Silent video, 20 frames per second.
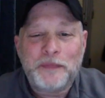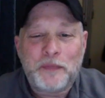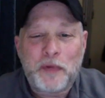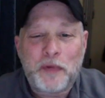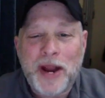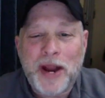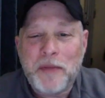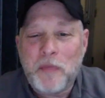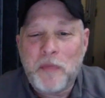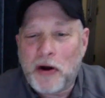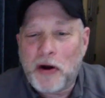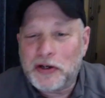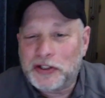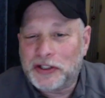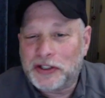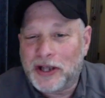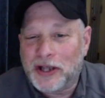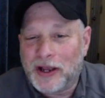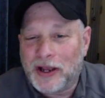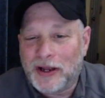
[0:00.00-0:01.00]
Brad
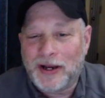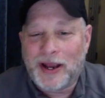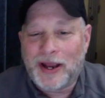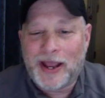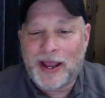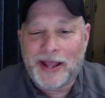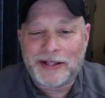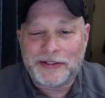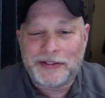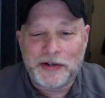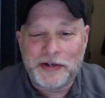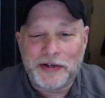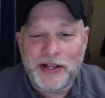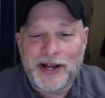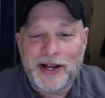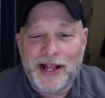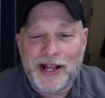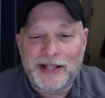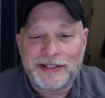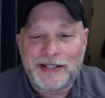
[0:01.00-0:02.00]
Marchand answered
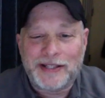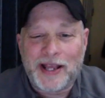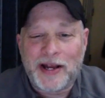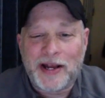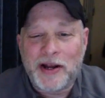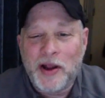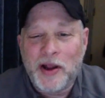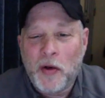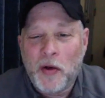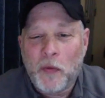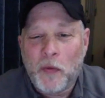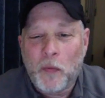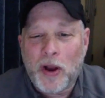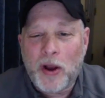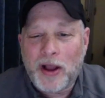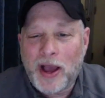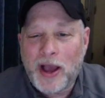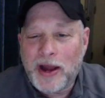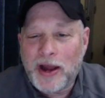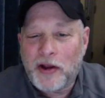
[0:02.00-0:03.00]
it and said,
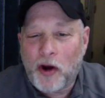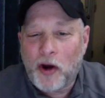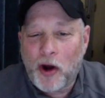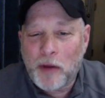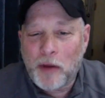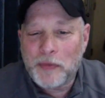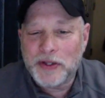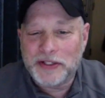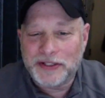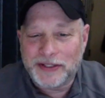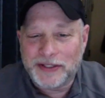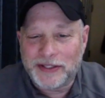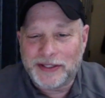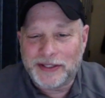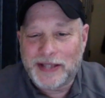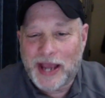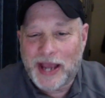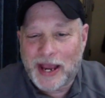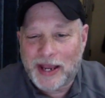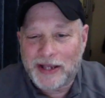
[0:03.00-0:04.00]
what kind of garbage is
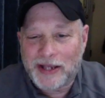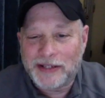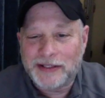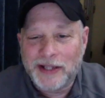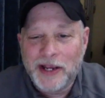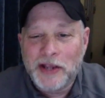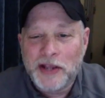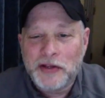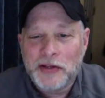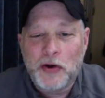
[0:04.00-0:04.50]
this, Hags?